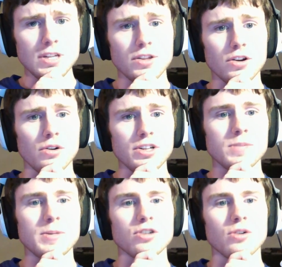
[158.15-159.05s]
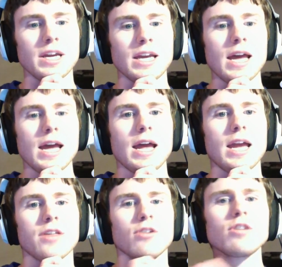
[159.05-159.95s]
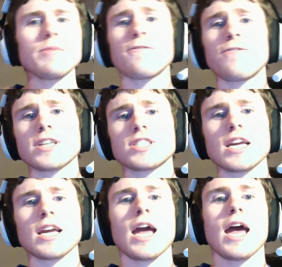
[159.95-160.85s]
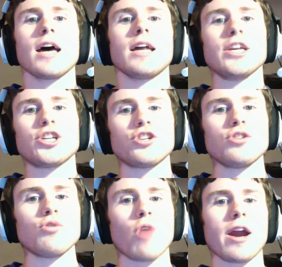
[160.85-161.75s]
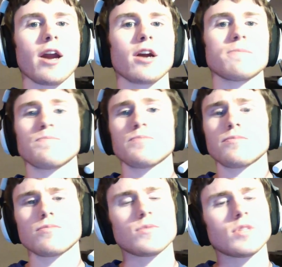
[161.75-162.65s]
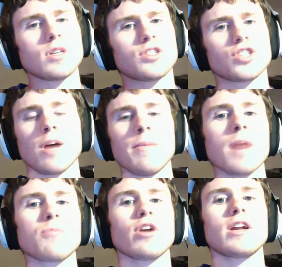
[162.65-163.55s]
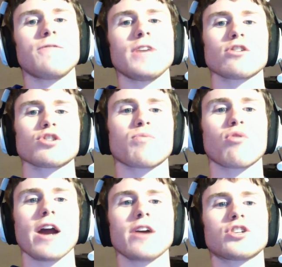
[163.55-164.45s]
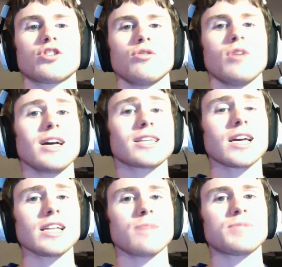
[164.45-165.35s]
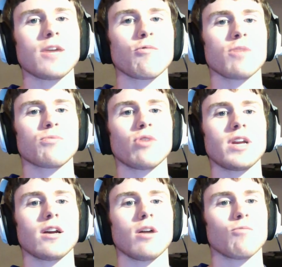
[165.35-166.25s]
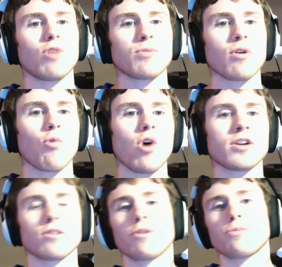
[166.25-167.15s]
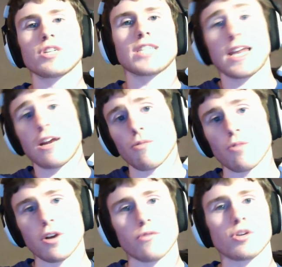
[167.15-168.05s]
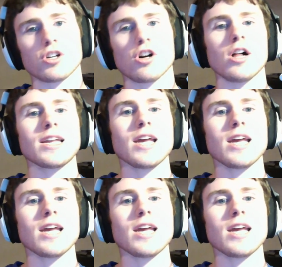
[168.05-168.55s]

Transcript: they're going to be doing a, they're going to be fixing an issue where some upgraded vehicles prior to title update one point one point one or one point ten, however, whatever you want to call it,